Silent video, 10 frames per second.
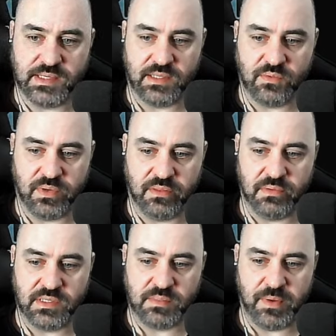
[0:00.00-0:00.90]
that 23
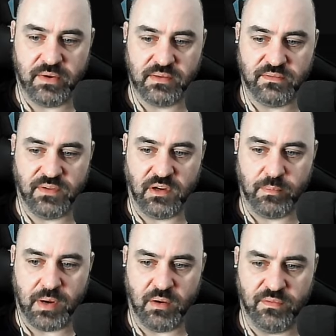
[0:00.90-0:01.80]
despair is very
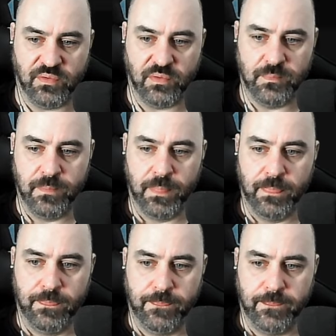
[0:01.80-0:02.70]
powerful.
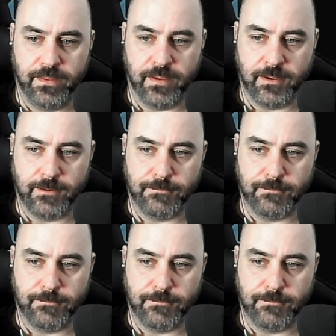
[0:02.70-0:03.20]
So